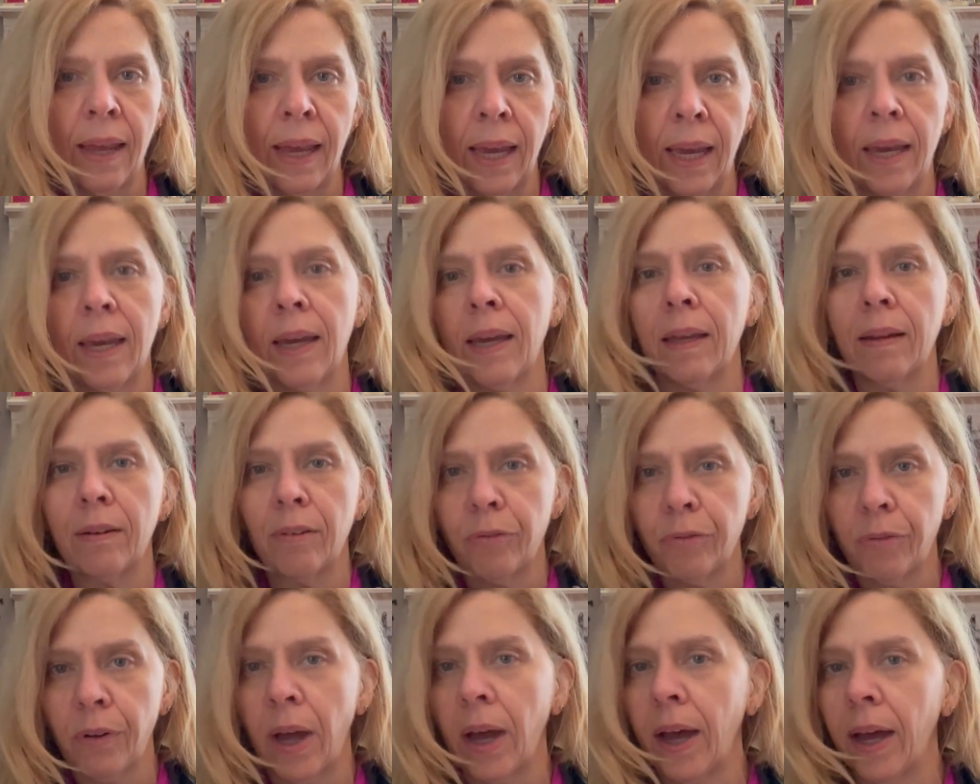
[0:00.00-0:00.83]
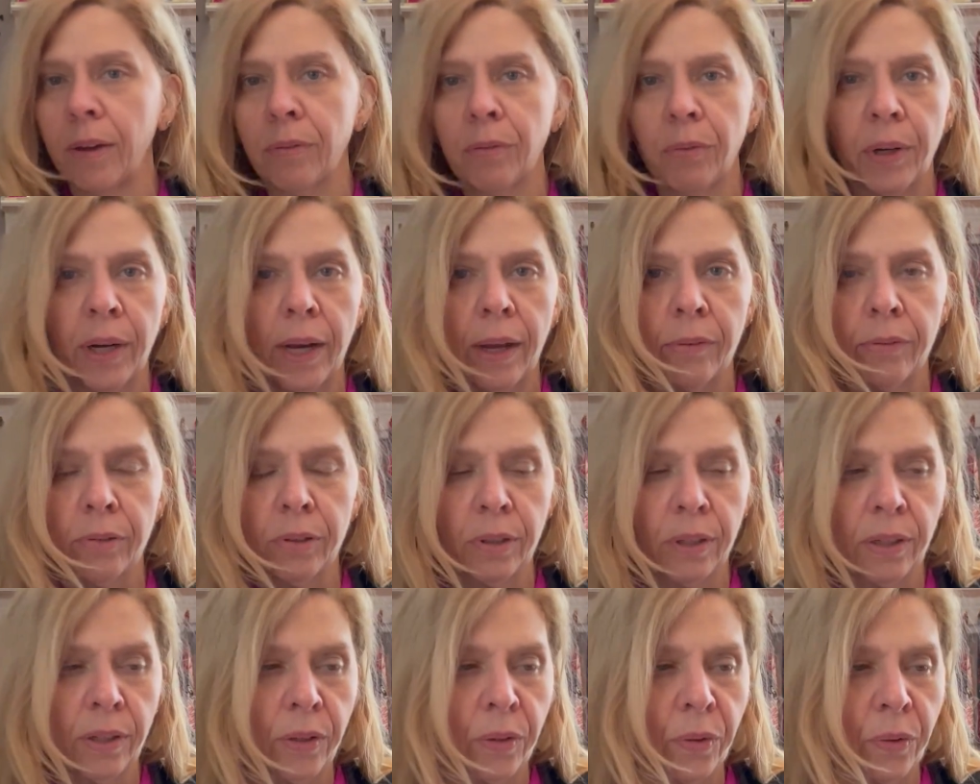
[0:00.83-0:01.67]
8, 5, whatever,
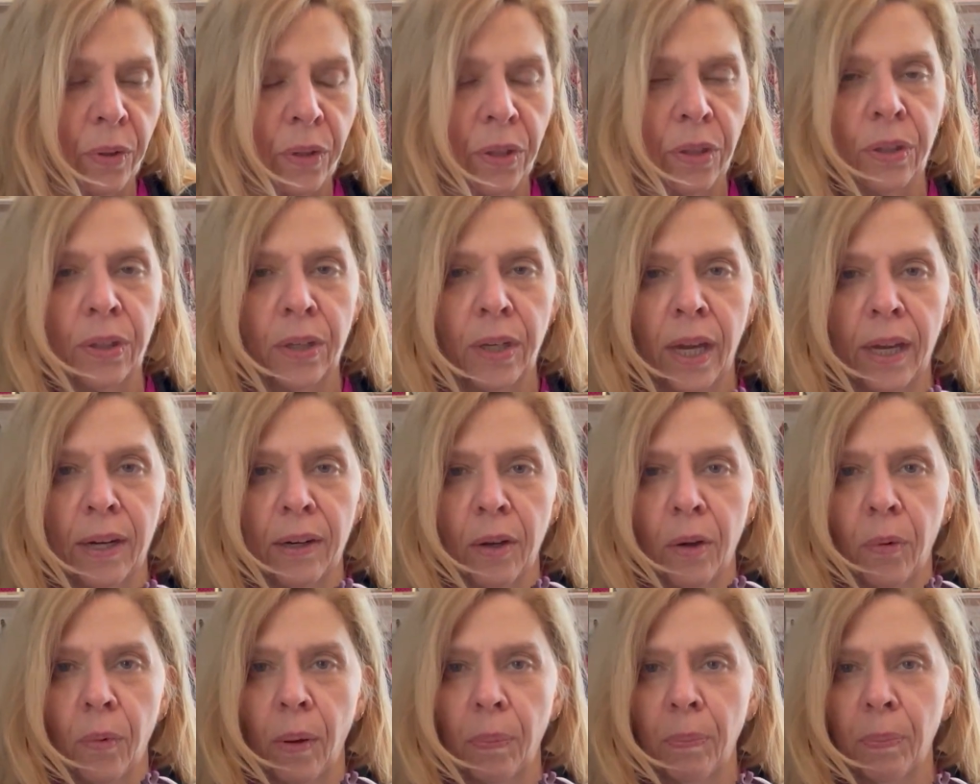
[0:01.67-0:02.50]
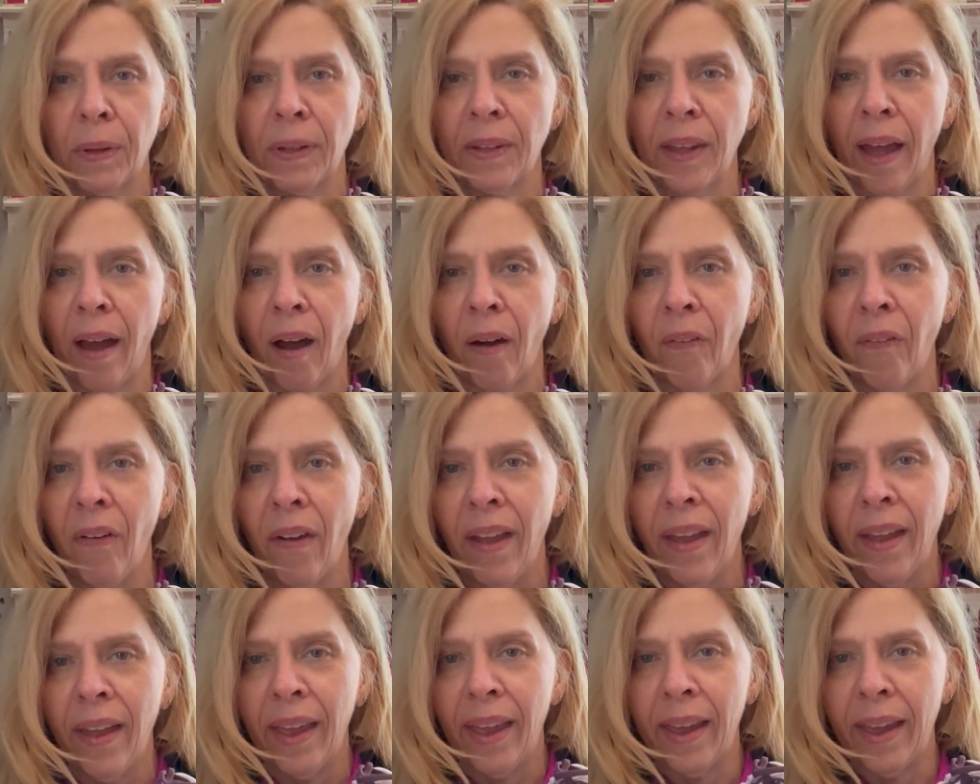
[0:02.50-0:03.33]
you kind of go up and down
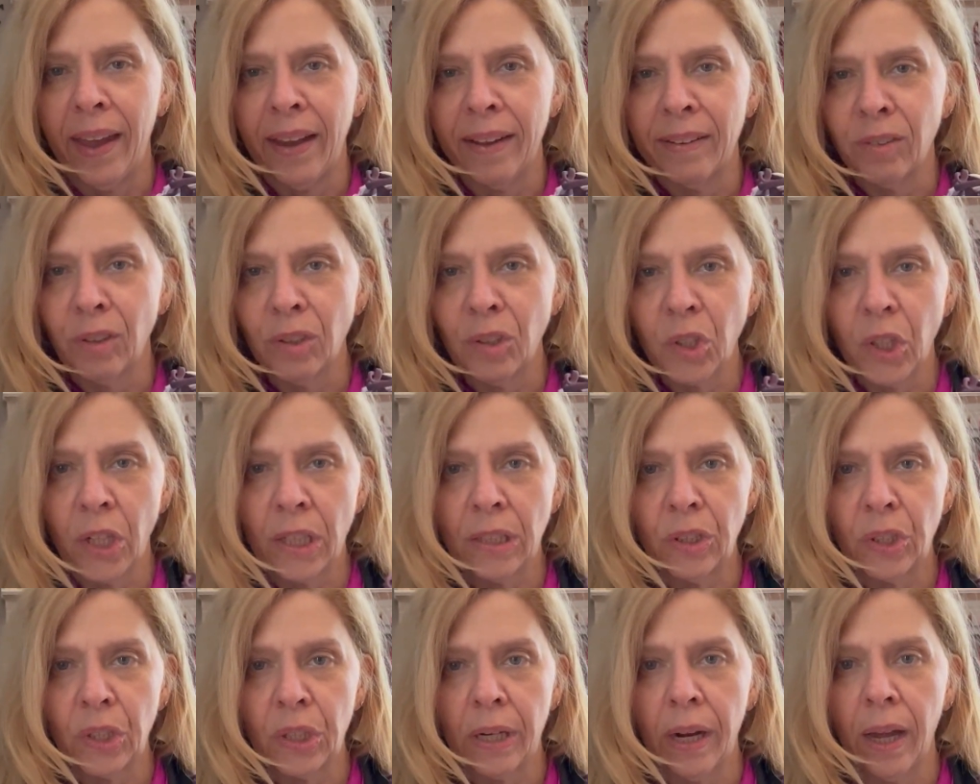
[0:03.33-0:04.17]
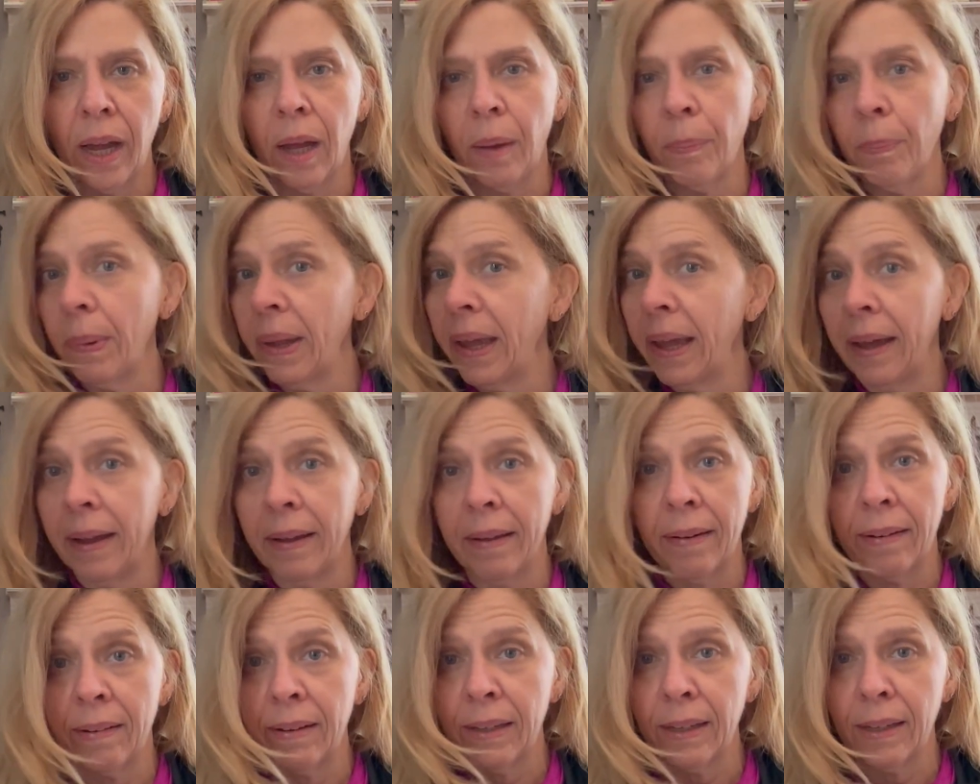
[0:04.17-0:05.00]
and you change it up,
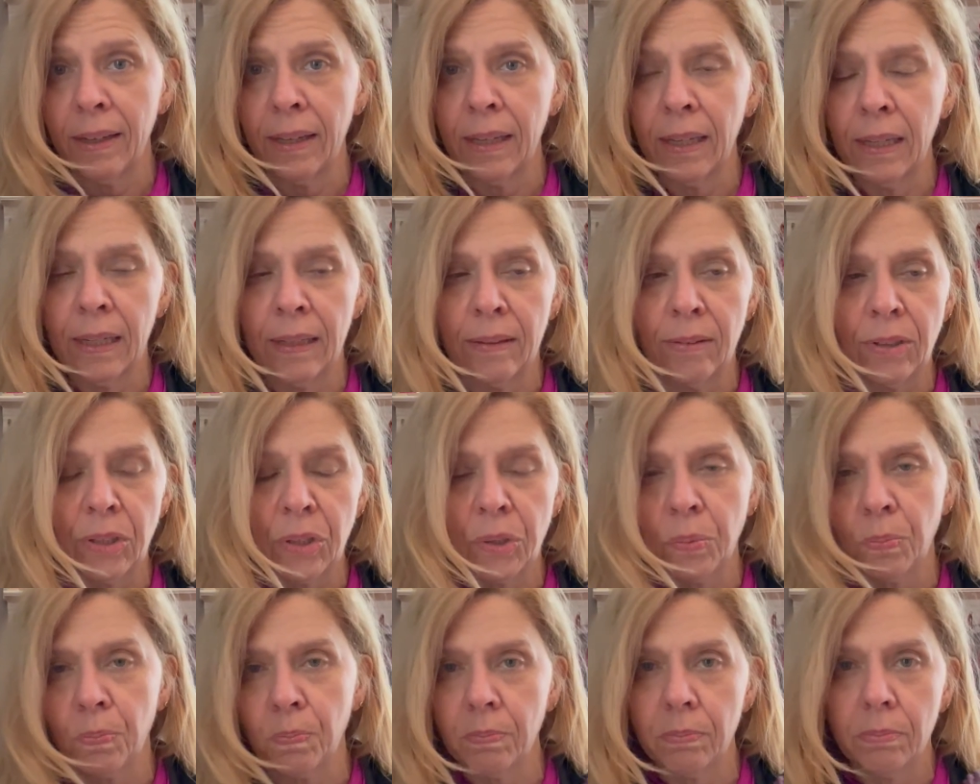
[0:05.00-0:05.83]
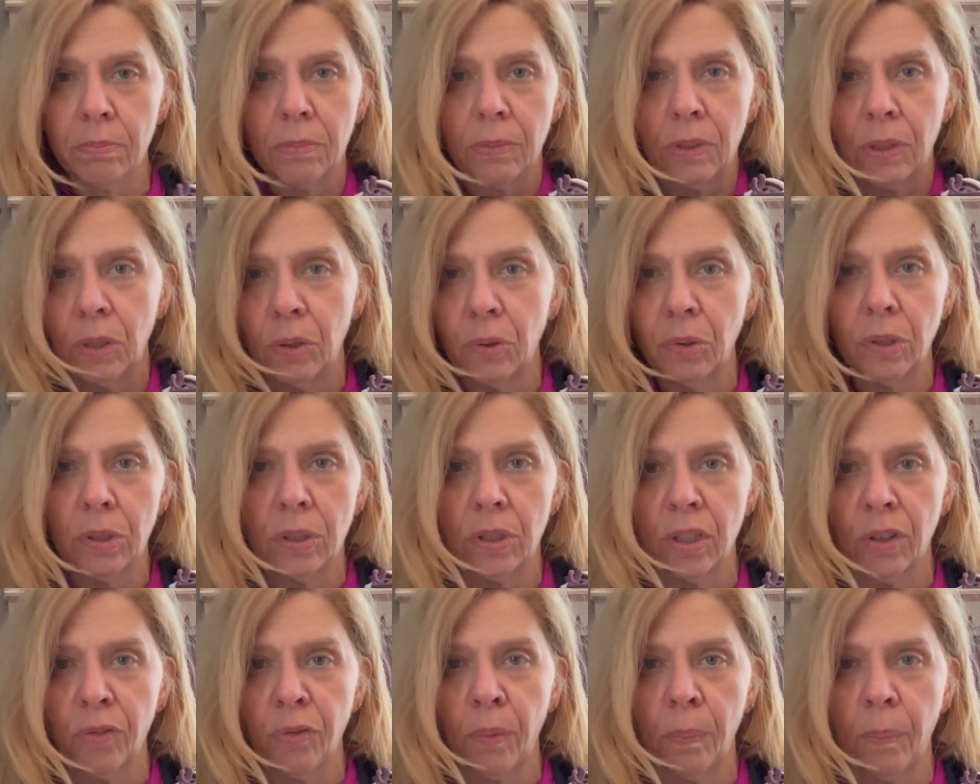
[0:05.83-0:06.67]
and it just uses
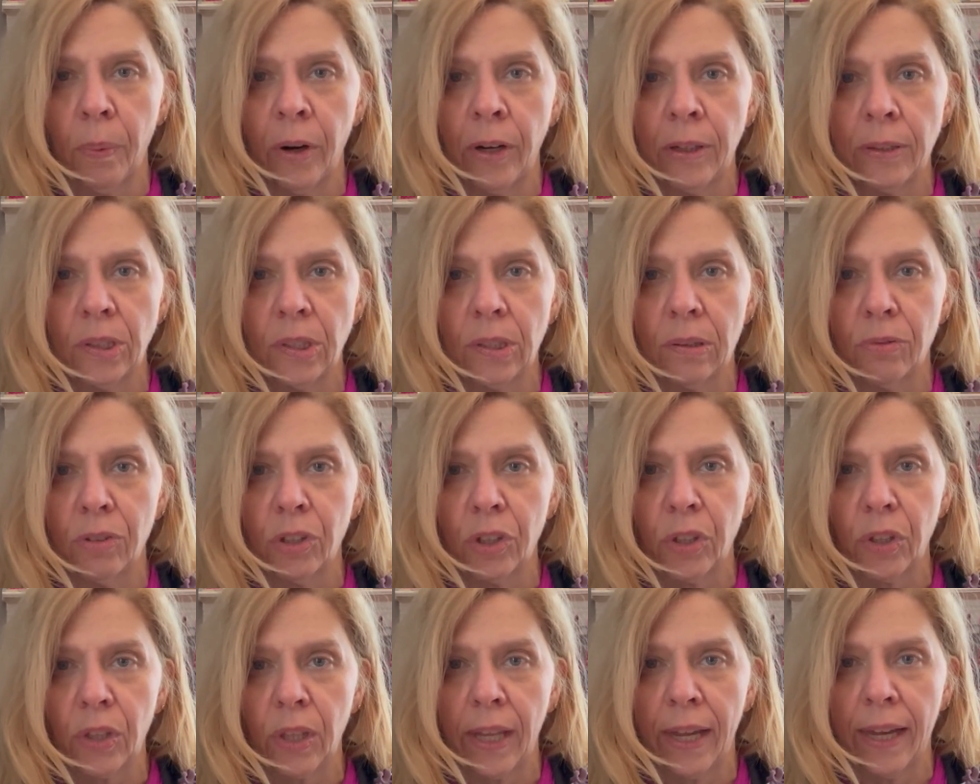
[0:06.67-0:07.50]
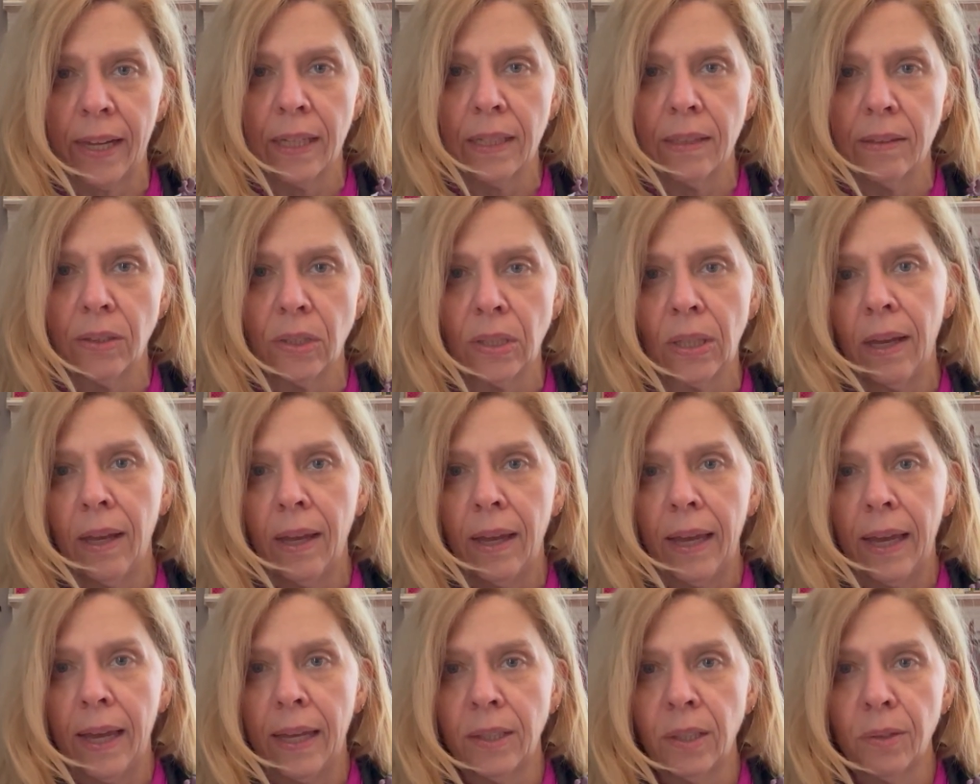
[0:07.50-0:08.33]
different parts of your legs
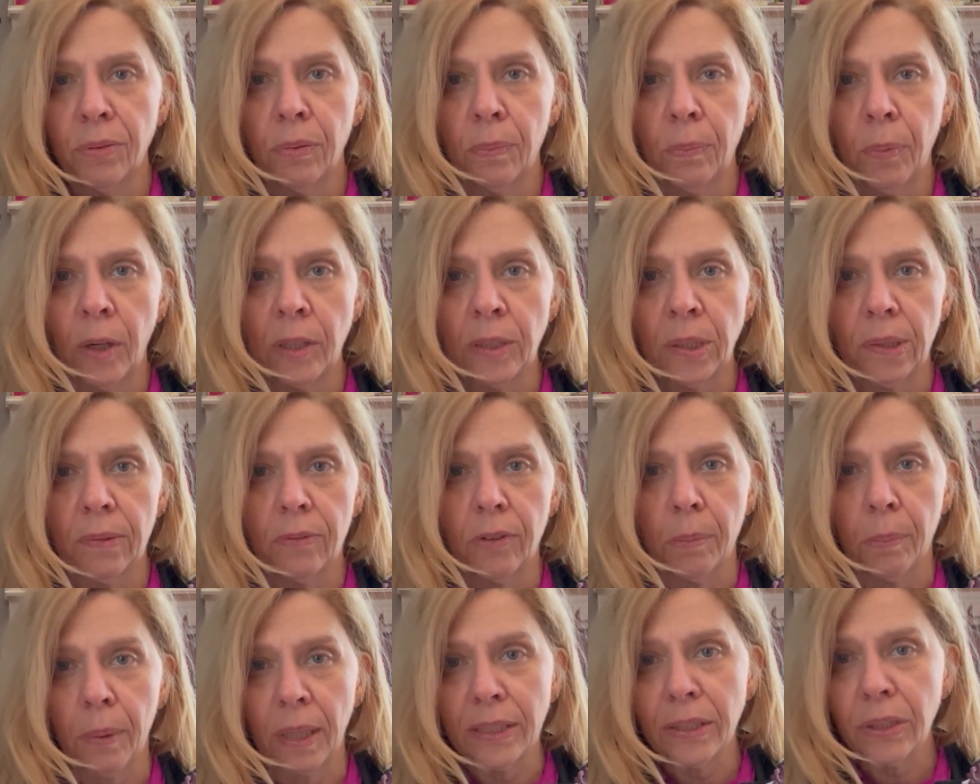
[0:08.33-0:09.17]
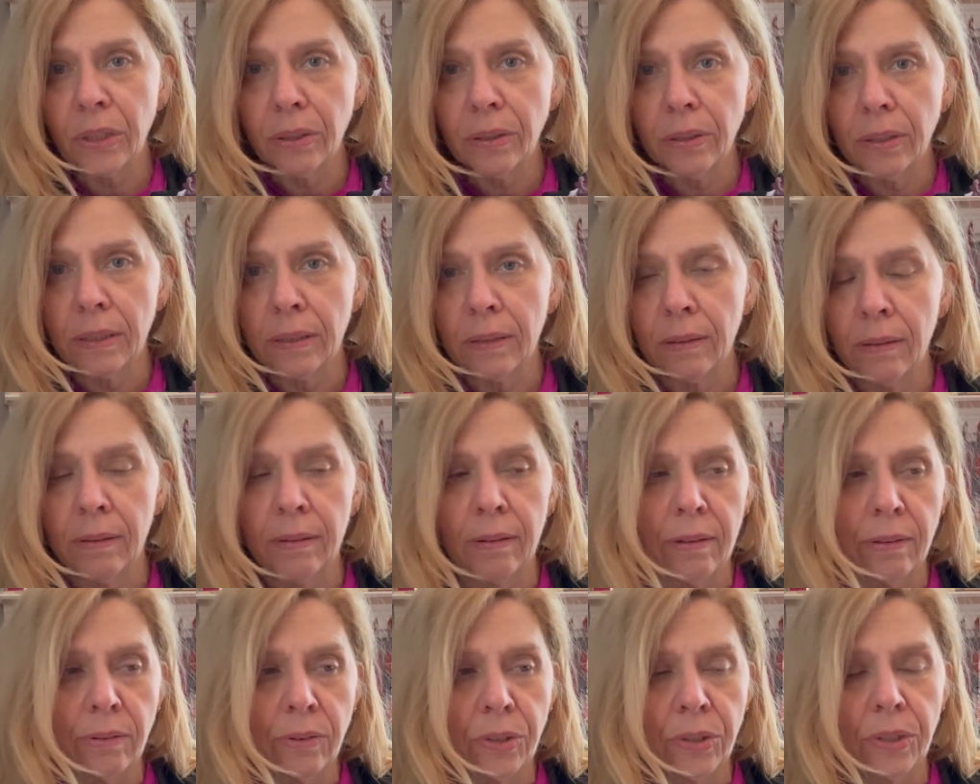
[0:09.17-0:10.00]
and different parts of your muscles, and
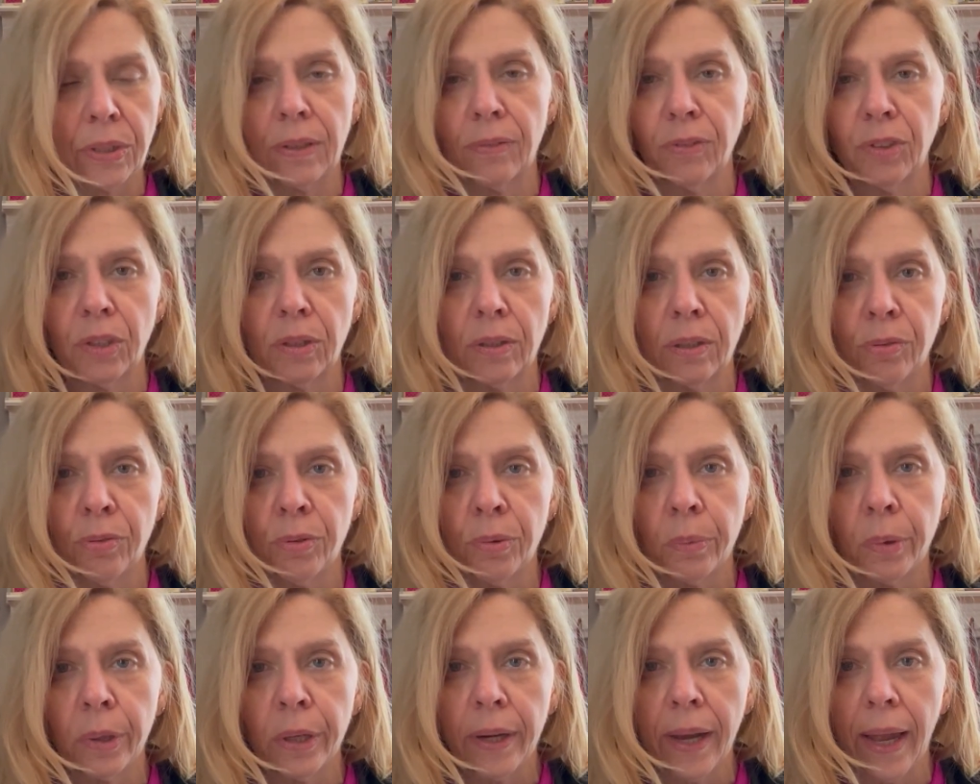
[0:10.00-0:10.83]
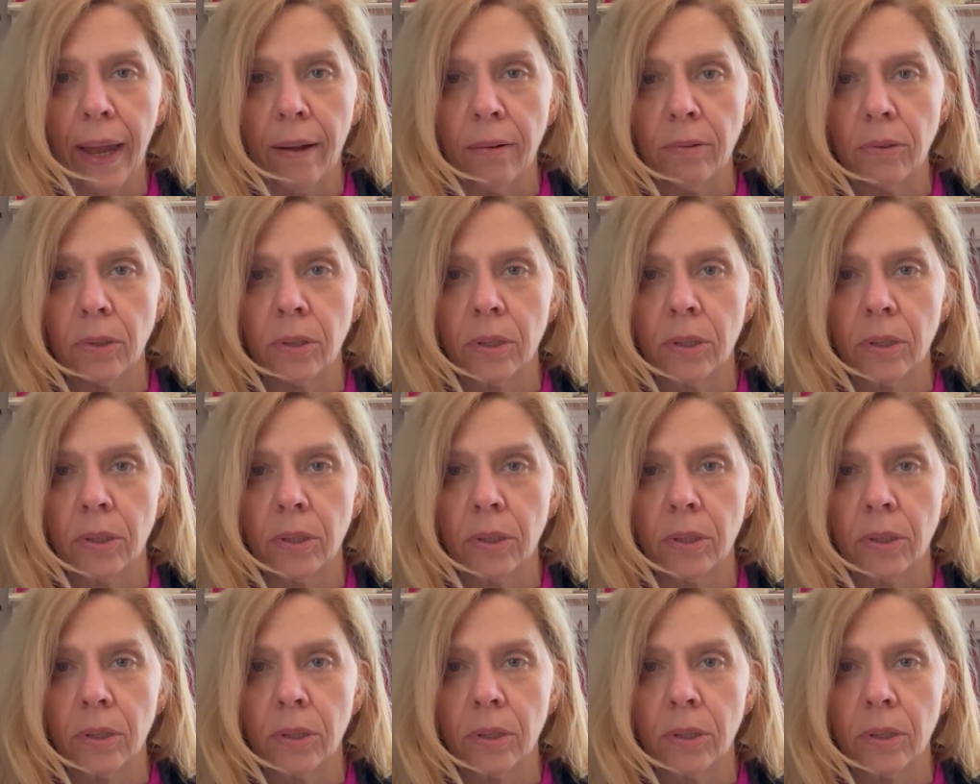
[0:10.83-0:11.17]
it just gives you a different workout.